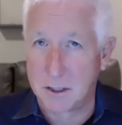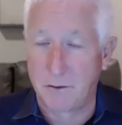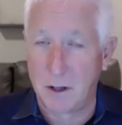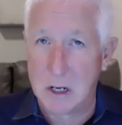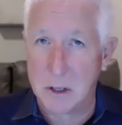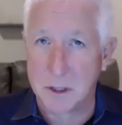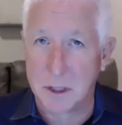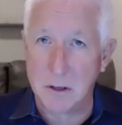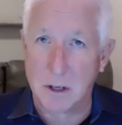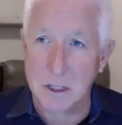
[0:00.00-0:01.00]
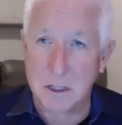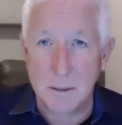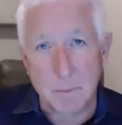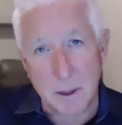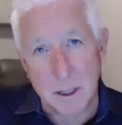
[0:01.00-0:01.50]
flows that you can
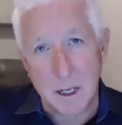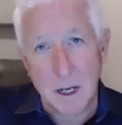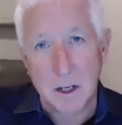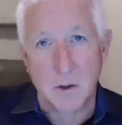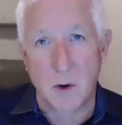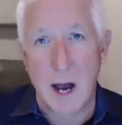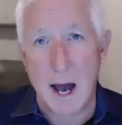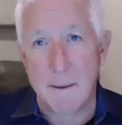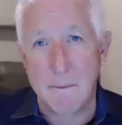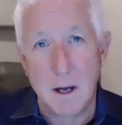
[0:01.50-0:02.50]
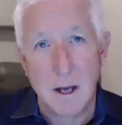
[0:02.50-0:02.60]
simply grab,